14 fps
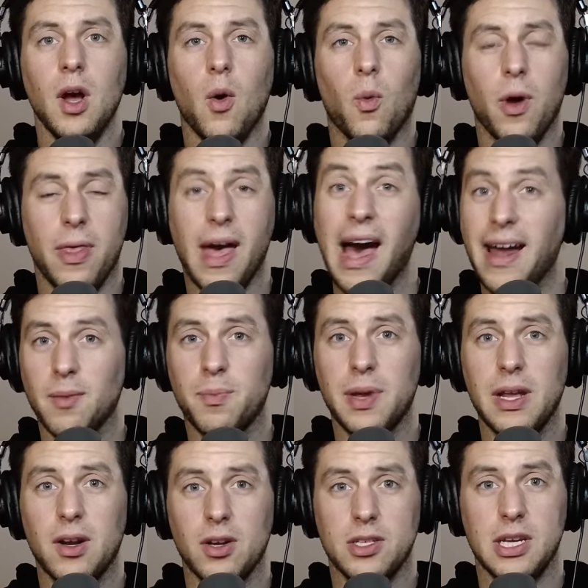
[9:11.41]
with Adam
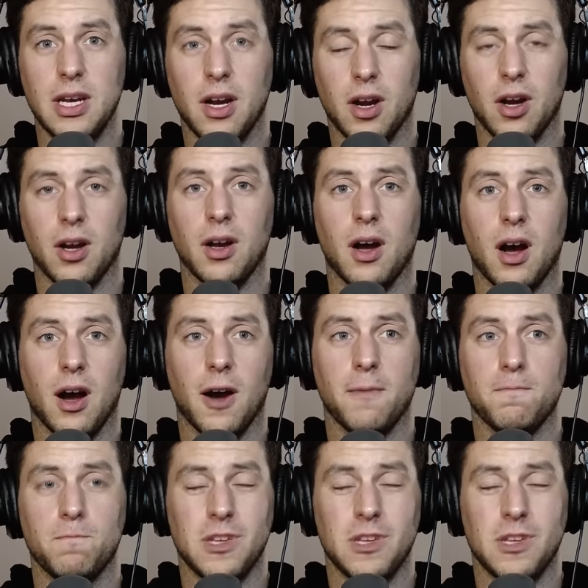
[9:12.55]
Peters here, um,